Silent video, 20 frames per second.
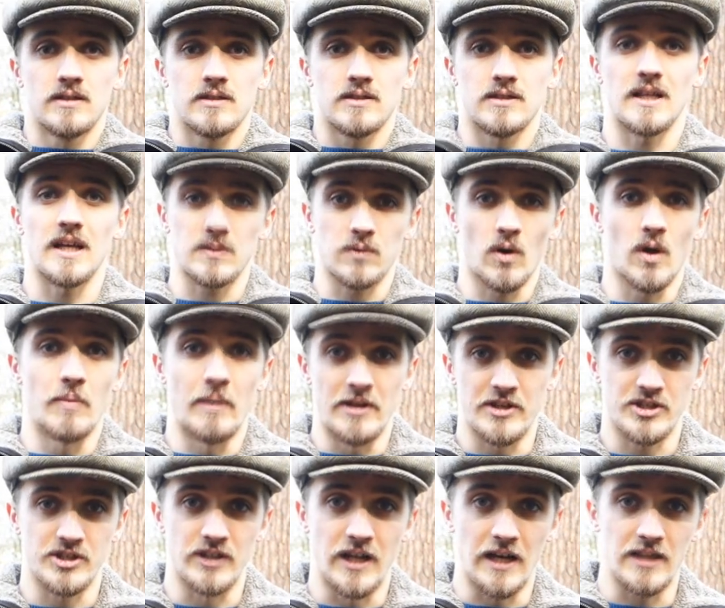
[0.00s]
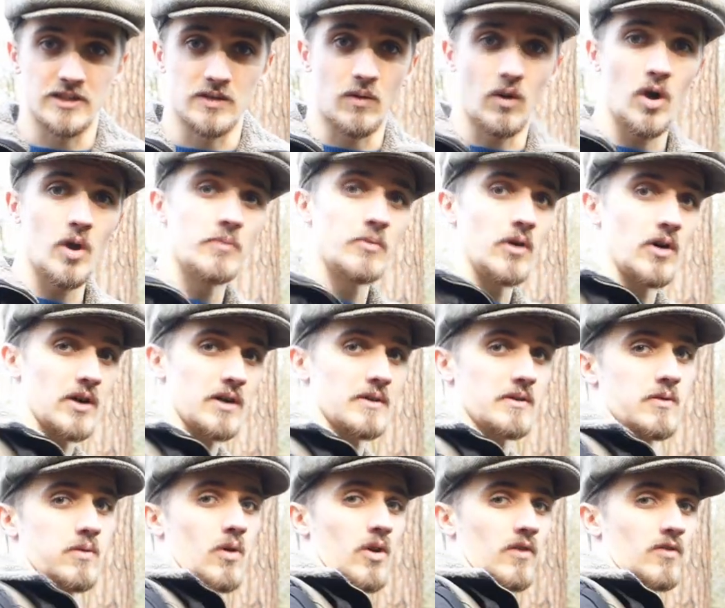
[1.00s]
So that's why I mentioned that. So I'm not,
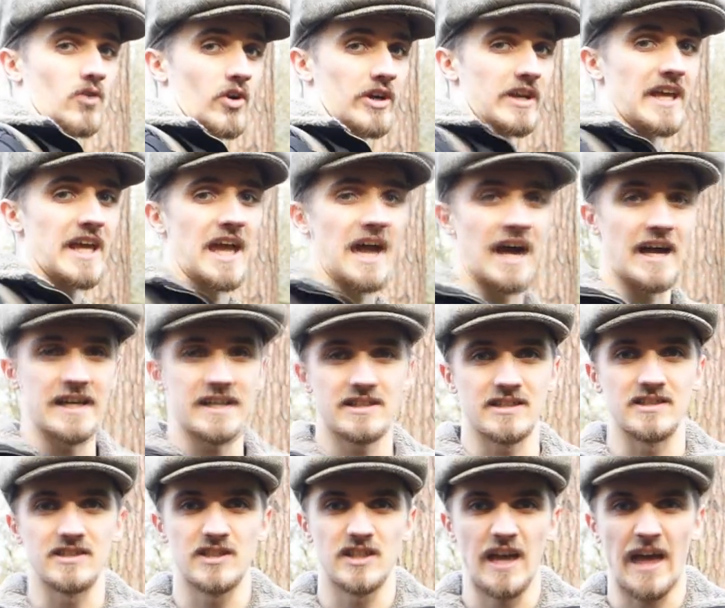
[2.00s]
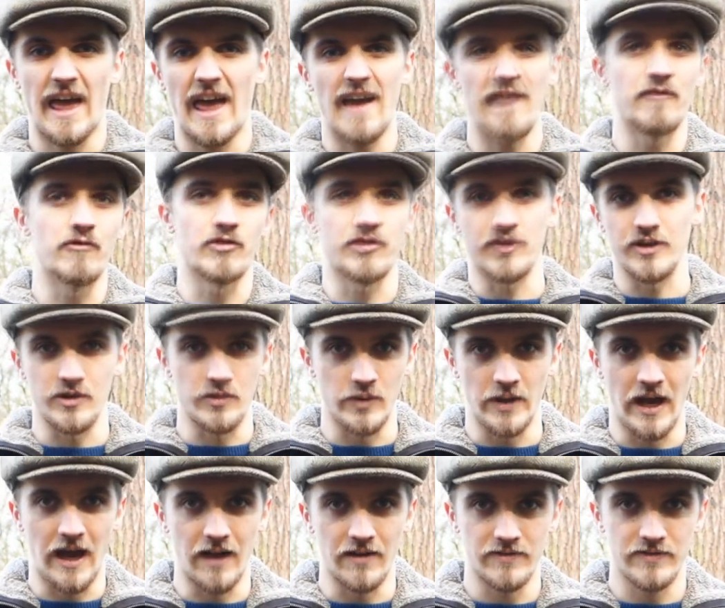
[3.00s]
what I've got in here isn't everything
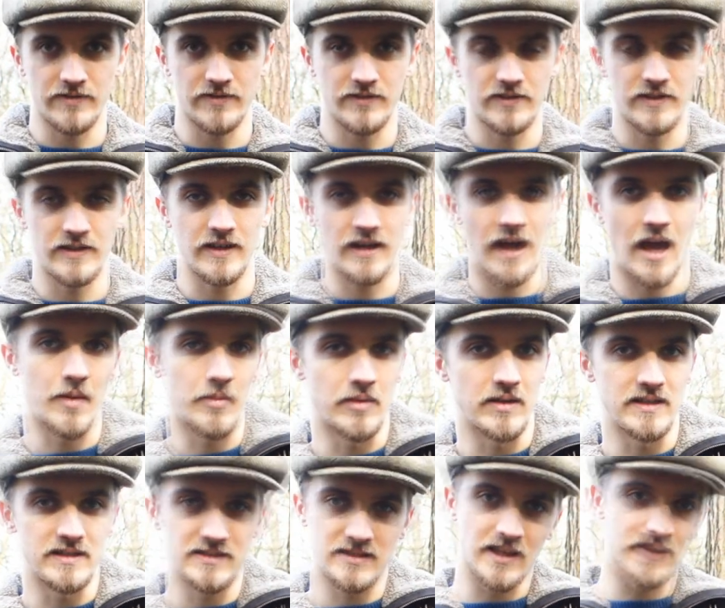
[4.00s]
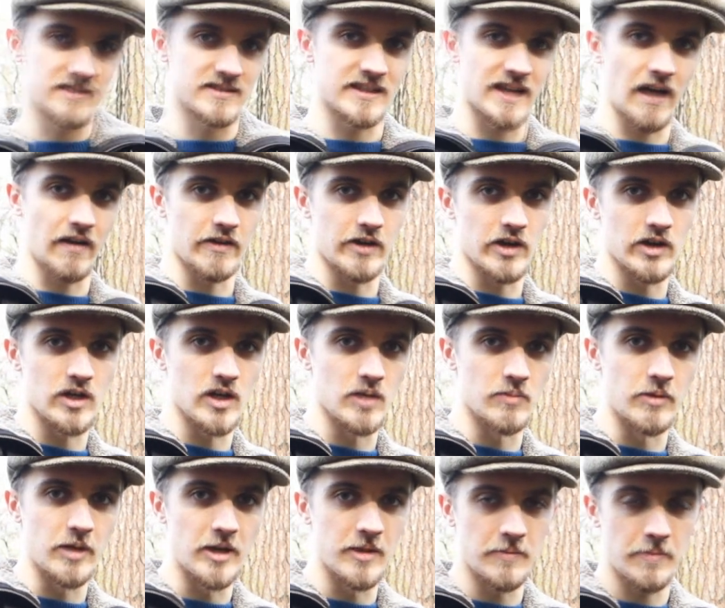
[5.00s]
we have. Emily tends to carry her
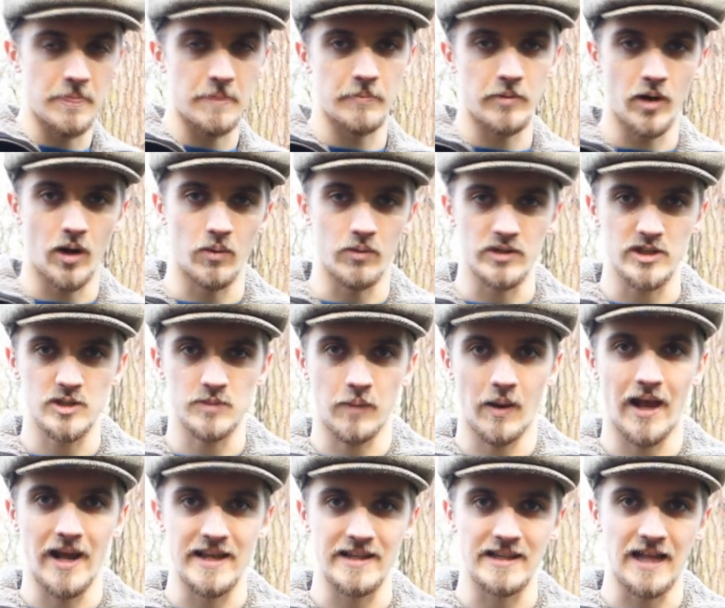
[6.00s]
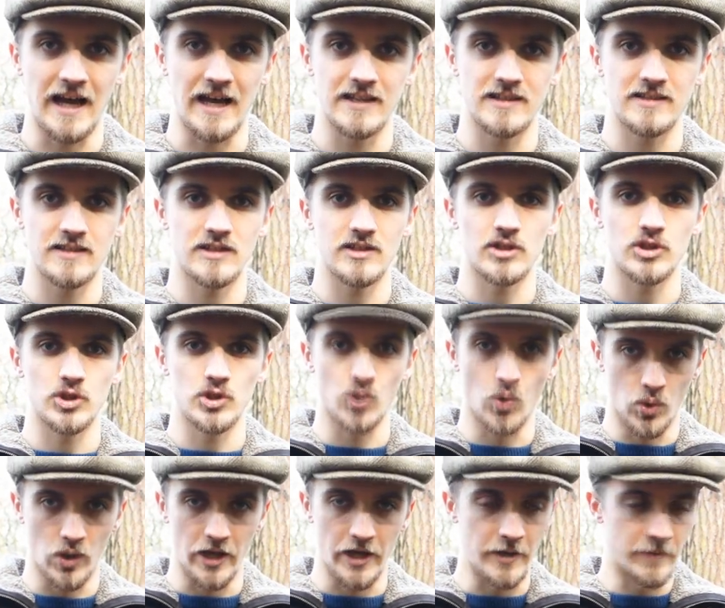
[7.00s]
bit, but I'll explain that
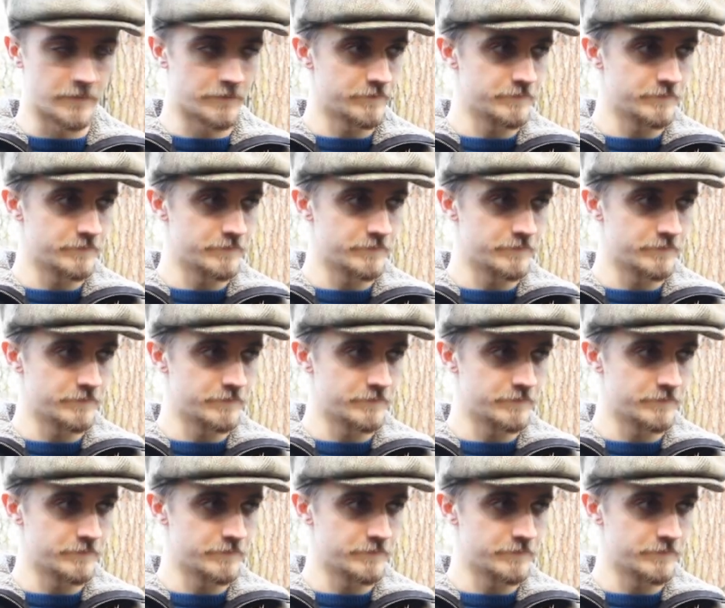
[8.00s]
shortly.